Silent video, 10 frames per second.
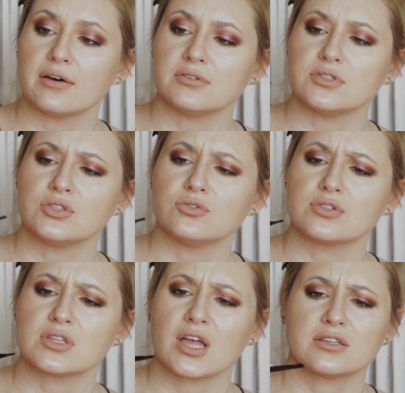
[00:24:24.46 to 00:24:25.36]
haven't
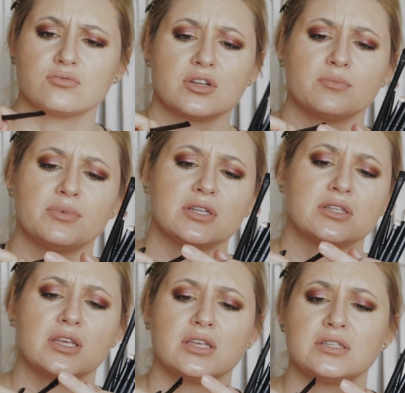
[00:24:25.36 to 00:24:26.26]
used that one,
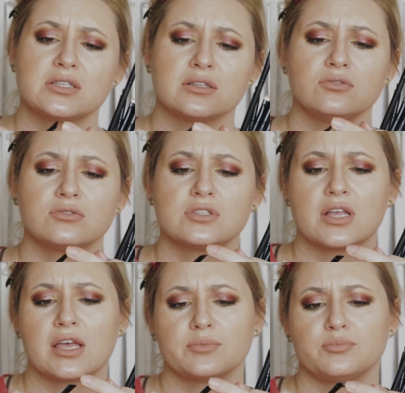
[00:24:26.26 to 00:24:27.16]
but it looks
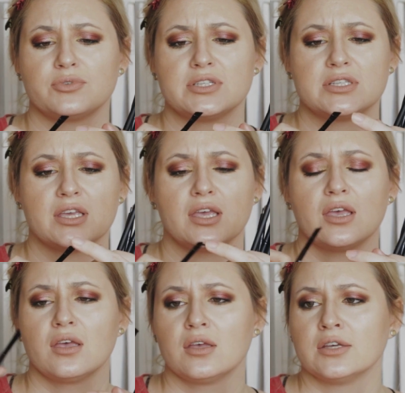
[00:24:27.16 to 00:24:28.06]
like pretty
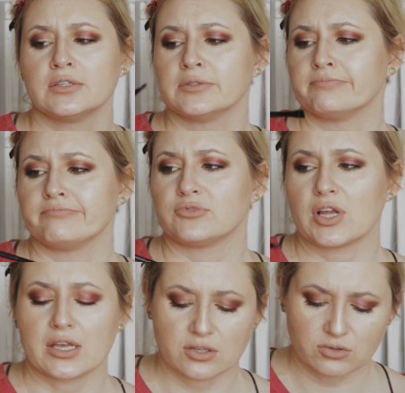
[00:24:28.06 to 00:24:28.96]

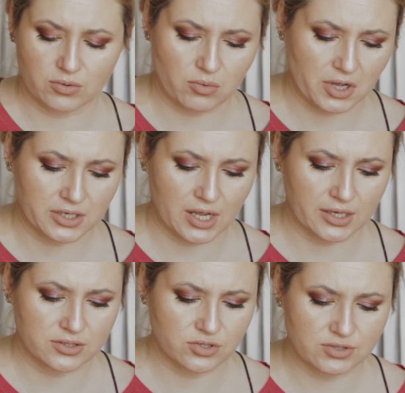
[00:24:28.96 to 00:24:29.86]
regular one.
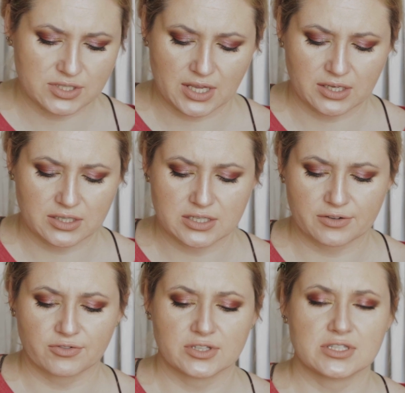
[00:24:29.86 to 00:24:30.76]
I don't see any
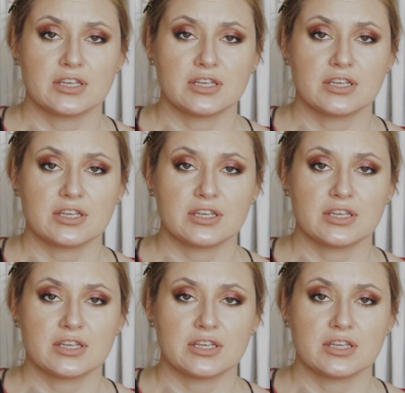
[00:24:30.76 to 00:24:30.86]
difference.